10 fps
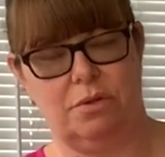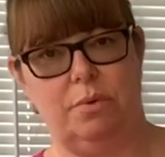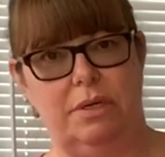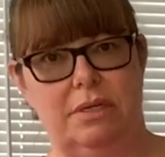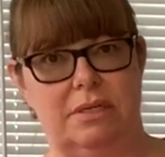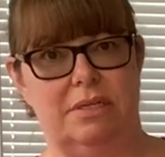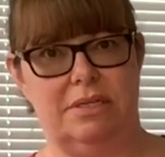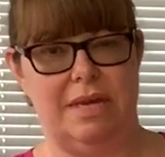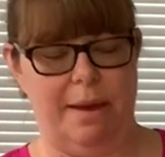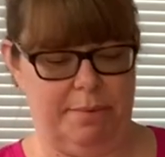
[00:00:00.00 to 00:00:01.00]
squeeze and
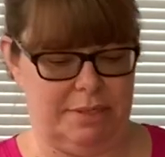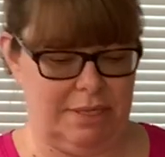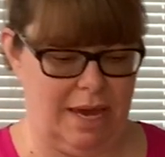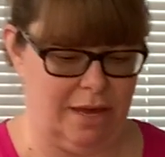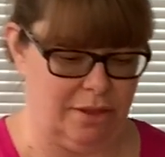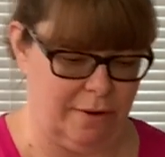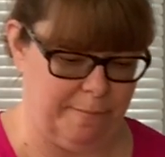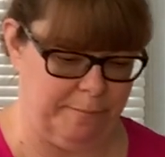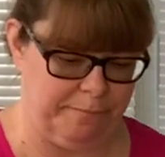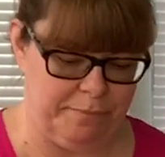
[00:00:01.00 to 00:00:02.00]
snap it together.
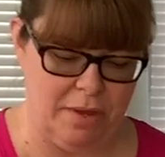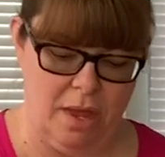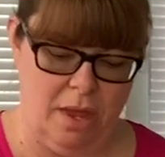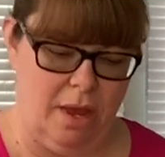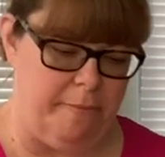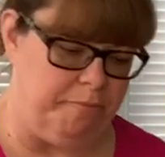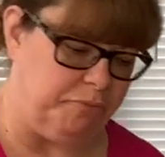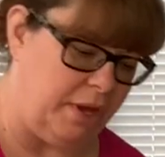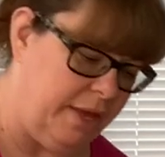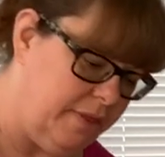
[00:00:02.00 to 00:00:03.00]

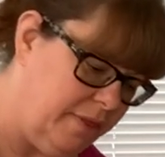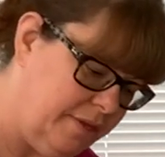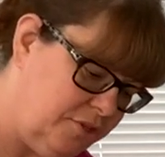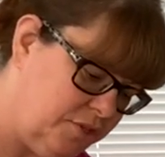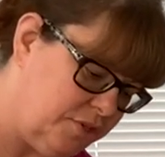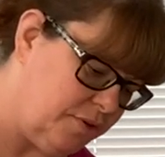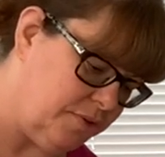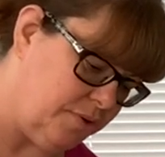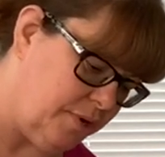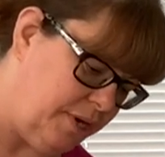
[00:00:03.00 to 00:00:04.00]
And then this just goes
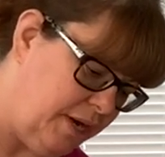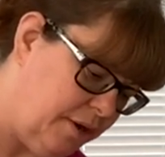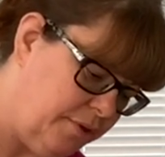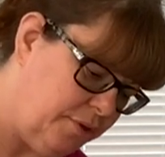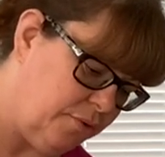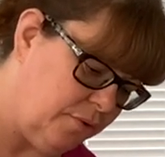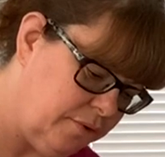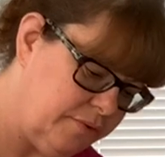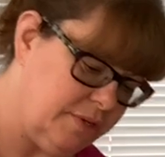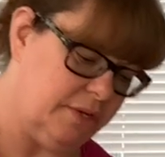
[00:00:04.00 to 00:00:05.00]
on here in the
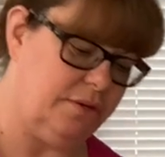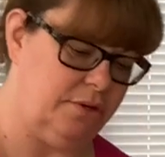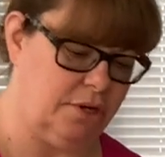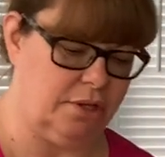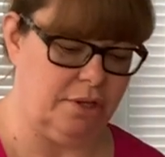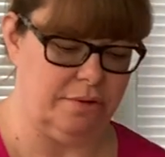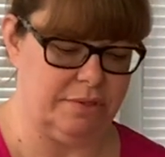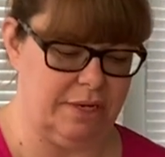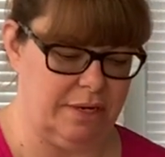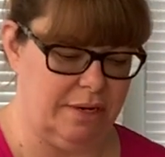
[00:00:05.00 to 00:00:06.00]
grooves, and you close
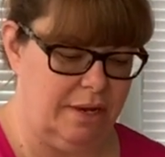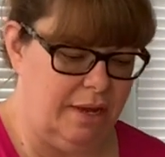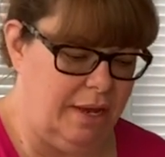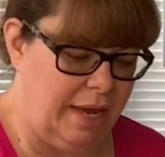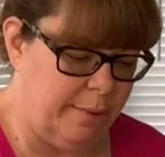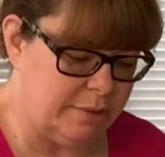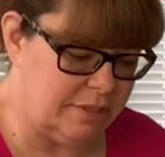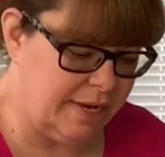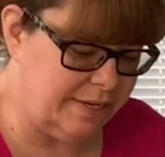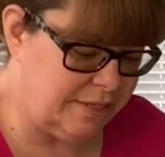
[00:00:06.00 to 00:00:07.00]
it. And what's
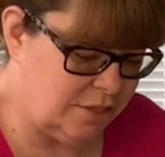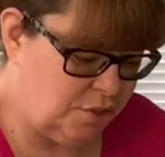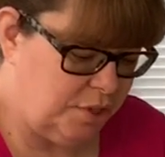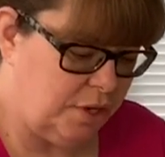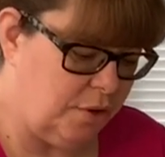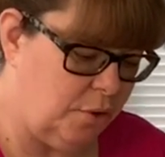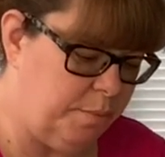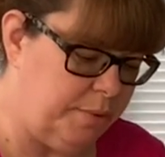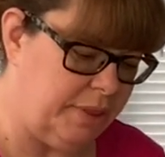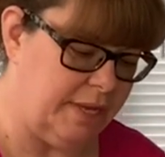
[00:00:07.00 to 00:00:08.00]
nice is you can
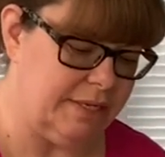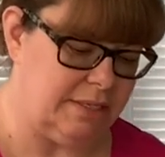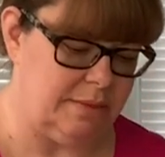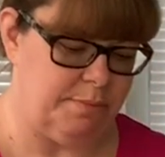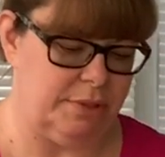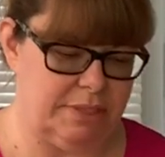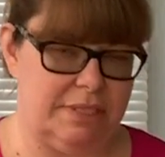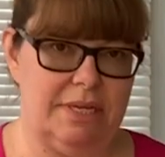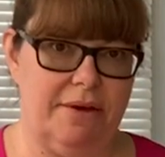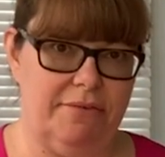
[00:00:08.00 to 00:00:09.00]
open this to put
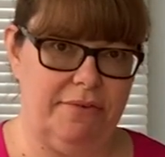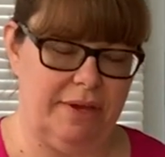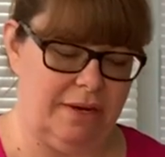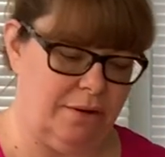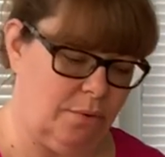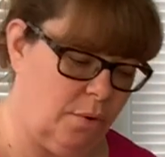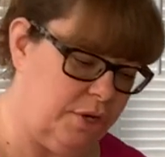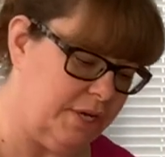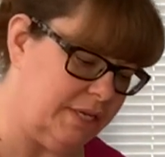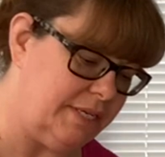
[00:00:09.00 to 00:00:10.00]
stuff in, or
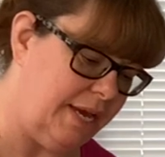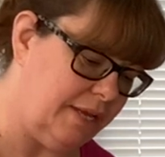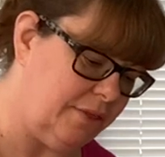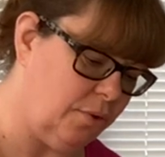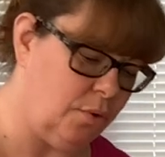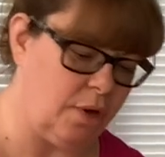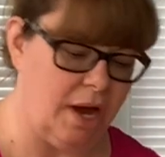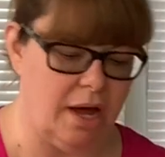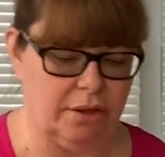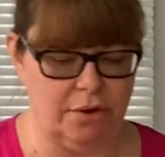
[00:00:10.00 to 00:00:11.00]
you can take the whole
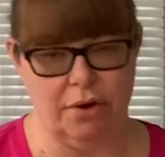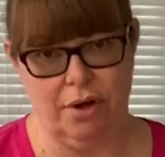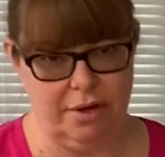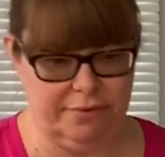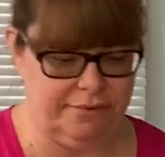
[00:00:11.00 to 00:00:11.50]
collar off